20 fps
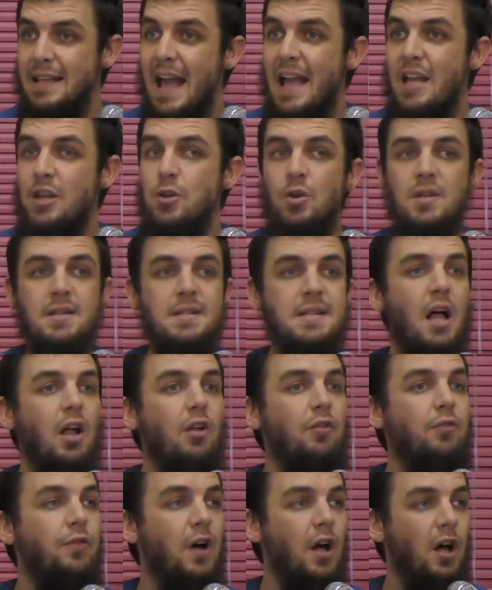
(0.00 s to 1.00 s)
Get
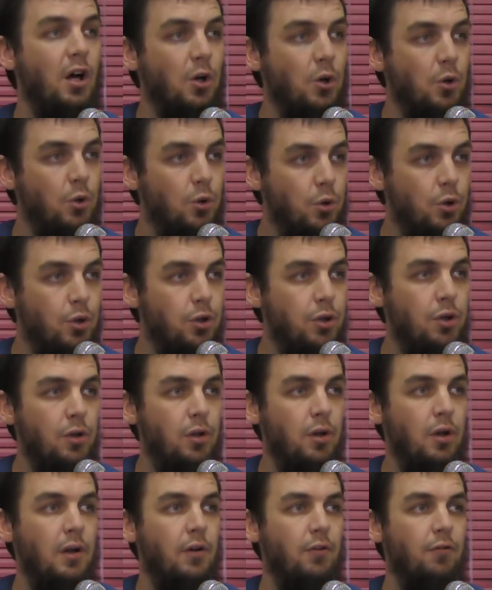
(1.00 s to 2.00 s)
yourself a
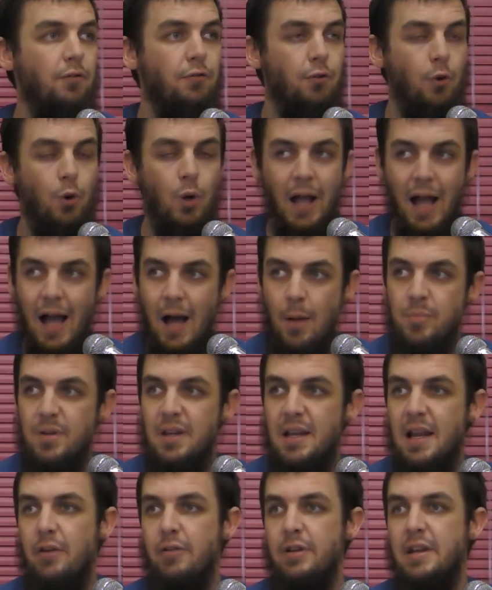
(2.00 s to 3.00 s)
good
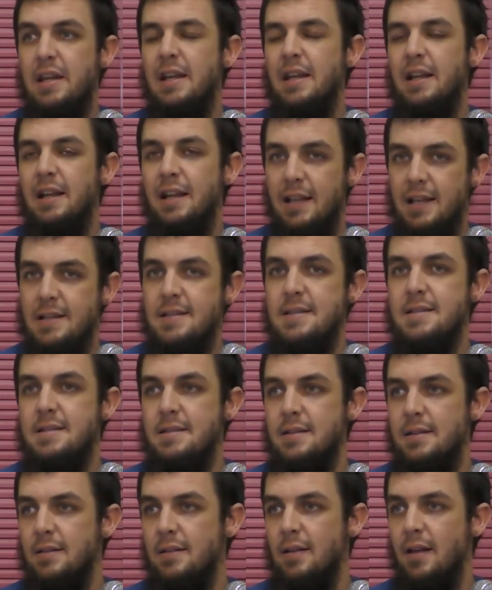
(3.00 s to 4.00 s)
vocabulary
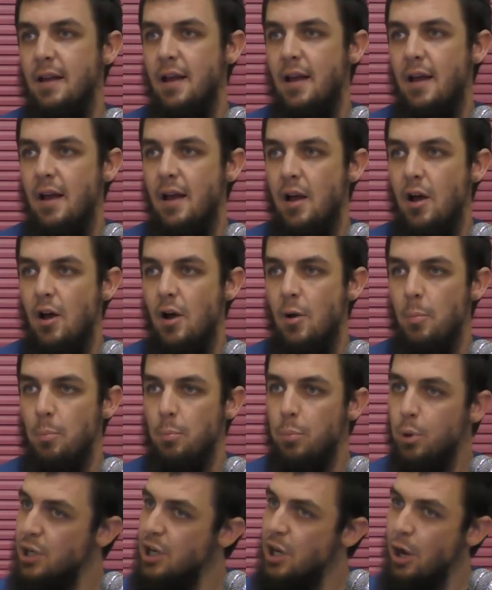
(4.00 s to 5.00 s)
list.
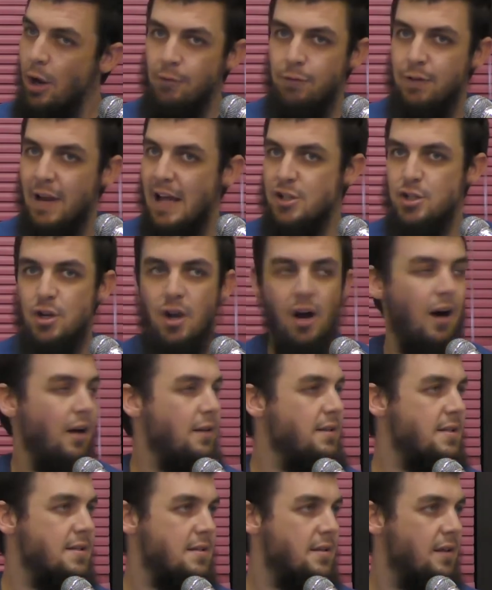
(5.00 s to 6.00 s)
Put it on
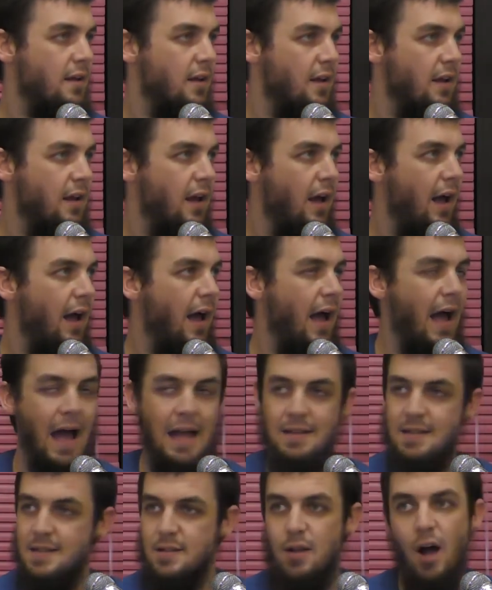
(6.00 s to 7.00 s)
flashcards
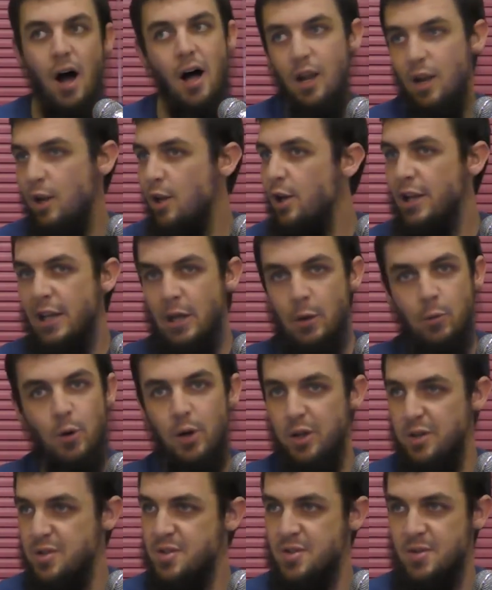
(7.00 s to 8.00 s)
and start learning
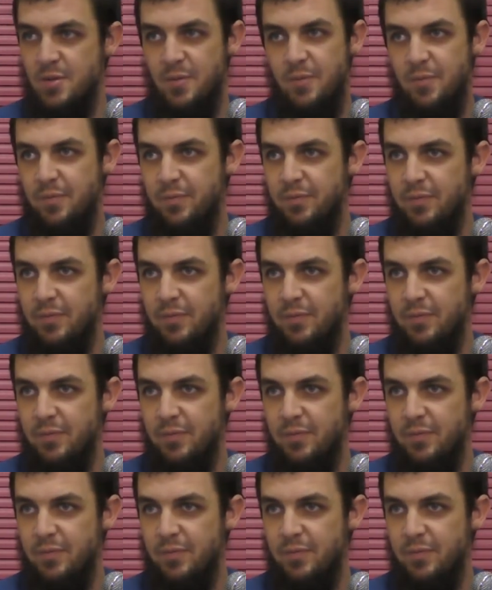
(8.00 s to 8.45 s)
words.